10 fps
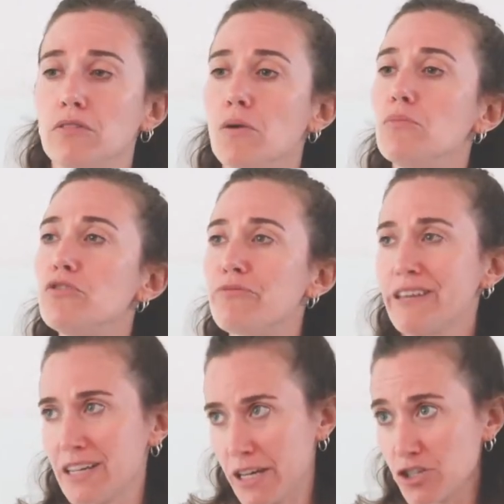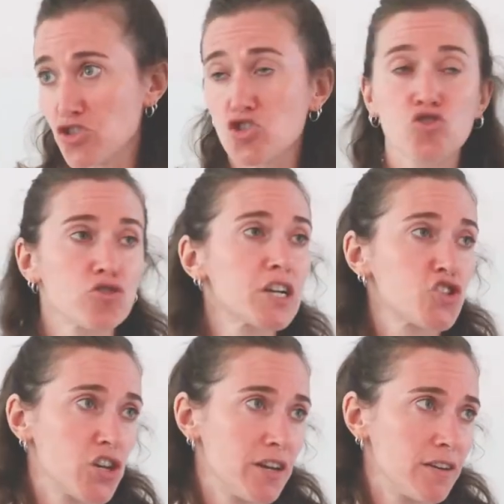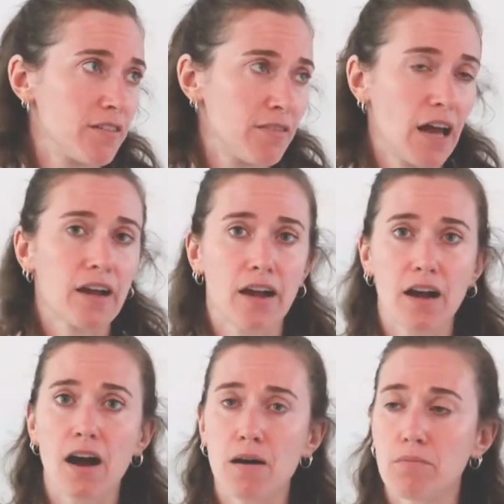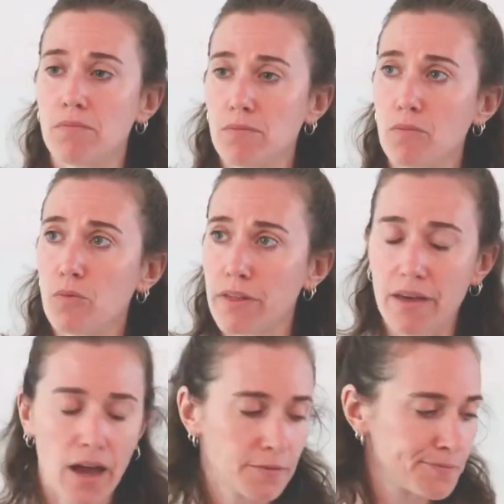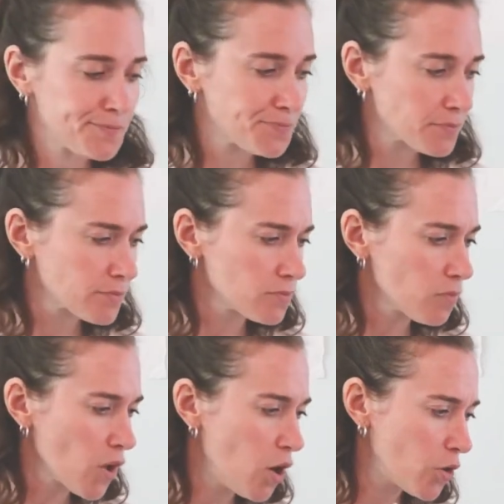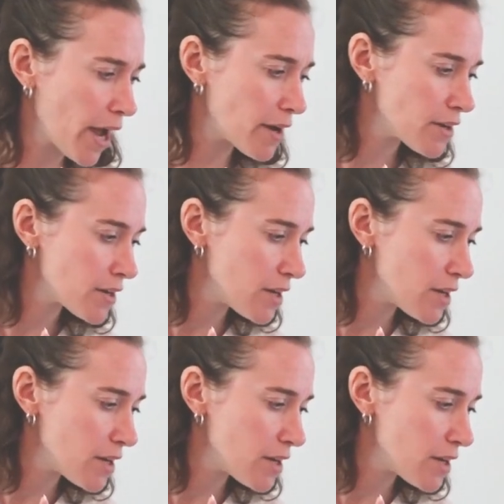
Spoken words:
movement constriction that can come with that. Okay.